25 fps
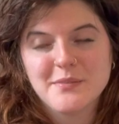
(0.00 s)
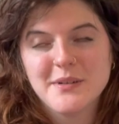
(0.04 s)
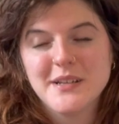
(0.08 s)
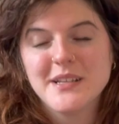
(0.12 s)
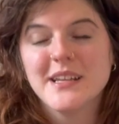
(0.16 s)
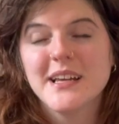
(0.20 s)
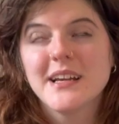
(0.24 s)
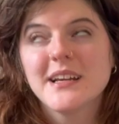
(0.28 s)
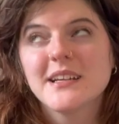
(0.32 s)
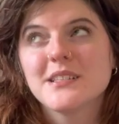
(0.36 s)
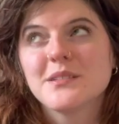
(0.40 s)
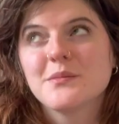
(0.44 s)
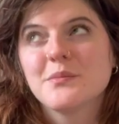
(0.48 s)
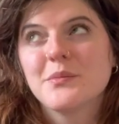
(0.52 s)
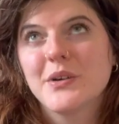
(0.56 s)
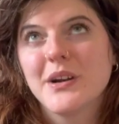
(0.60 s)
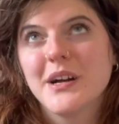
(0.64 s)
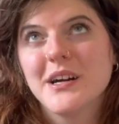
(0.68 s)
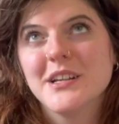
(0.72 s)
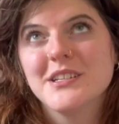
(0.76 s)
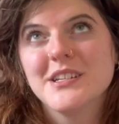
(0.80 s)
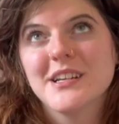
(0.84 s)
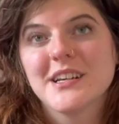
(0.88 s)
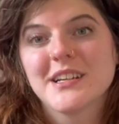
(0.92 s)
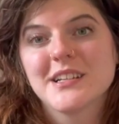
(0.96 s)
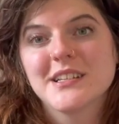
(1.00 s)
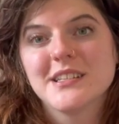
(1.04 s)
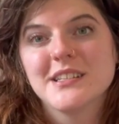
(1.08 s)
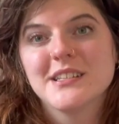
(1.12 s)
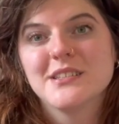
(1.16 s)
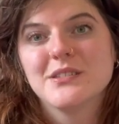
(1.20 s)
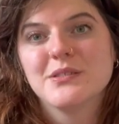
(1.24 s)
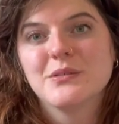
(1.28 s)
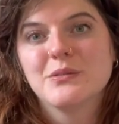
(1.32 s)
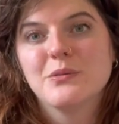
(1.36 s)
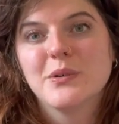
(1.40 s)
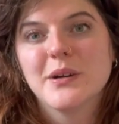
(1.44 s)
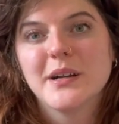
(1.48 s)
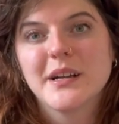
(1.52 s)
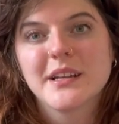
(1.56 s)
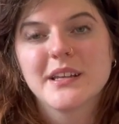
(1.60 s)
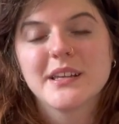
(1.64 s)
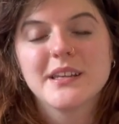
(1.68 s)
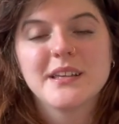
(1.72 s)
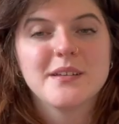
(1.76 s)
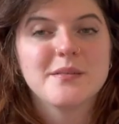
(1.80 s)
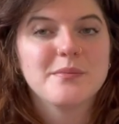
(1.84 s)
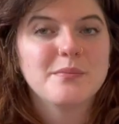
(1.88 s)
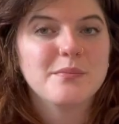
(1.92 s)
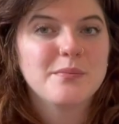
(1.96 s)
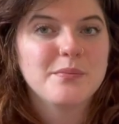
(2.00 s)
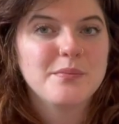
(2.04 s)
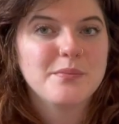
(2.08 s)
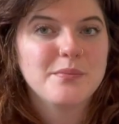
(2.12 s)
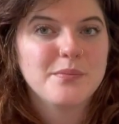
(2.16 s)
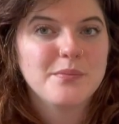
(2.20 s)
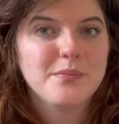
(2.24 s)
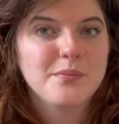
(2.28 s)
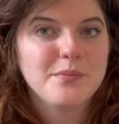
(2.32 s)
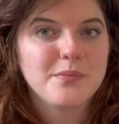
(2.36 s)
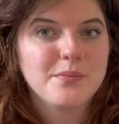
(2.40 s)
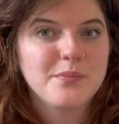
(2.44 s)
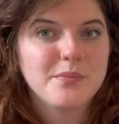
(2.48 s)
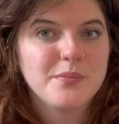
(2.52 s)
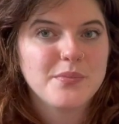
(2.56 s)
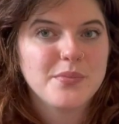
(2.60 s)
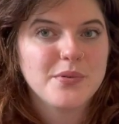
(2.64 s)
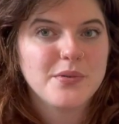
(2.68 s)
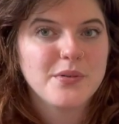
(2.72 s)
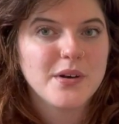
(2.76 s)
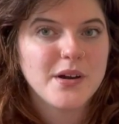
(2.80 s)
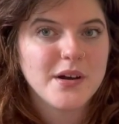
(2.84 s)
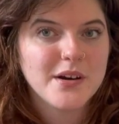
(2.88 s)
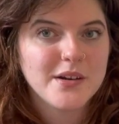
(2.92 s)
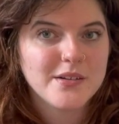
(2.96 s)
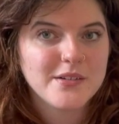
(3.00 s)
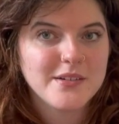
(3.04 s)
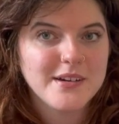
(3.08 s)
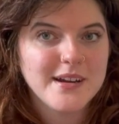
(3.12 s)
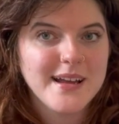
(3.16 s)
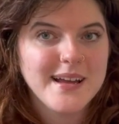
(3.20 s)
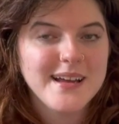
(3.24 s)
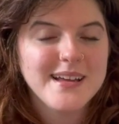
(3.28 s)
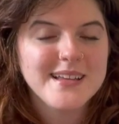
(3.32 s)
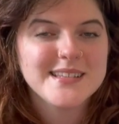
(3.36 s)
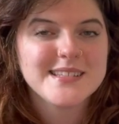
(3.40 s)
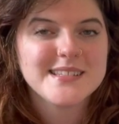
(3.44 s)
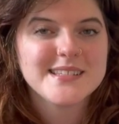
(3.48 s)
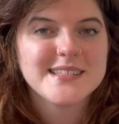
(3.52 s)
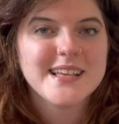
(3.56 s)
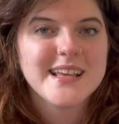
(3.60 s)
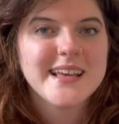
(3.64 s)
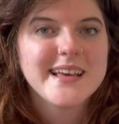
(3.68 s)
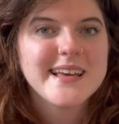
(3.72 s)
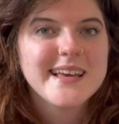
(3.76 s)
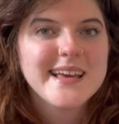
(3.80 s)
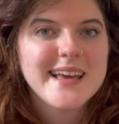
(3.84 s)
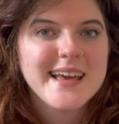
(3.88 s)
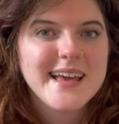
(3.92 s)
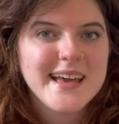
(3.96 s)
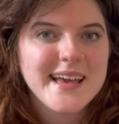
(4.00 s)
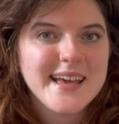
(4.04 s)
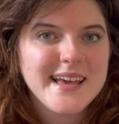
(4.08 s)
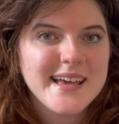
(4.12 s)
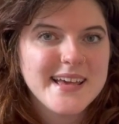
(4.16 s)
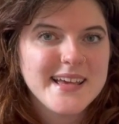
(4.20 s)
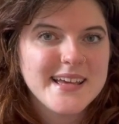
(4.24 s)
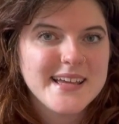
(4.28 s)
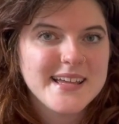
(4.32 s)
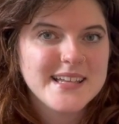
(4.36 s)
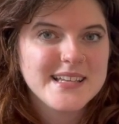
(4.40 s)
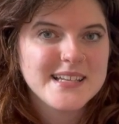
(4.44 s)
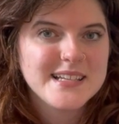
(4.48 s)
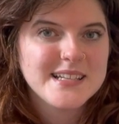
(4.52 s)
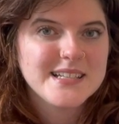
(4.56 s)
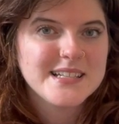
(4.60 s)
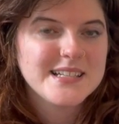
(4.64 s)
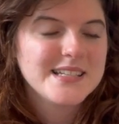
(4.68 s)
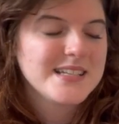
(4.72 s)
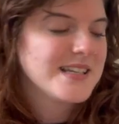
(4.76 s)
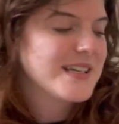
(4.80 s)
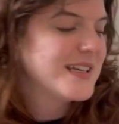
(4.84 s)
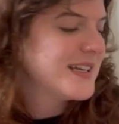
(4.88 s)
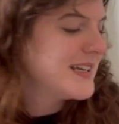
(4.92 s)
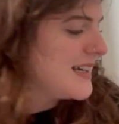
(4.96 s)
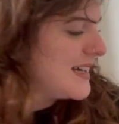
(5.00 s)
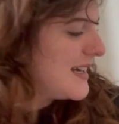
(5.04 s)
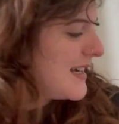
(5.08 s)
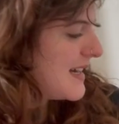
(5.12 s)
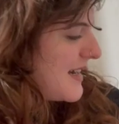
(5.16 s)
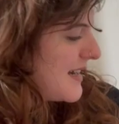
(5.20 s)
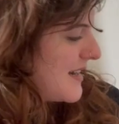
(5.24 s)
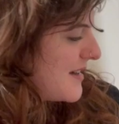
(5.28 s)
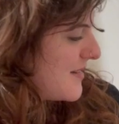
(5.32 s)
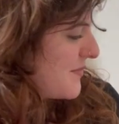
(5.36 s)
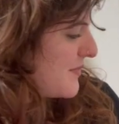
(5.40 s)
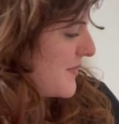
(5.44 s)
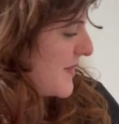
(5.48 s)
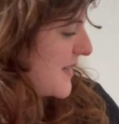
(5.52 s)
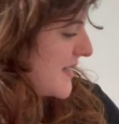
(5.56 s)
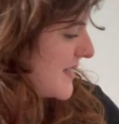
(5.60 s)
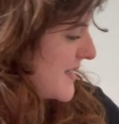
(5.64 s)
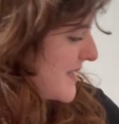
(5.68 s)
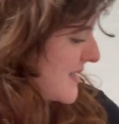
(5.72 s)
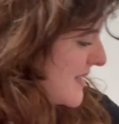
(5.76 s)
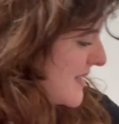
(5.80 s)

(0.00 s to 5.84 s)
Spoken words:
my next project, is a work in progress, and it's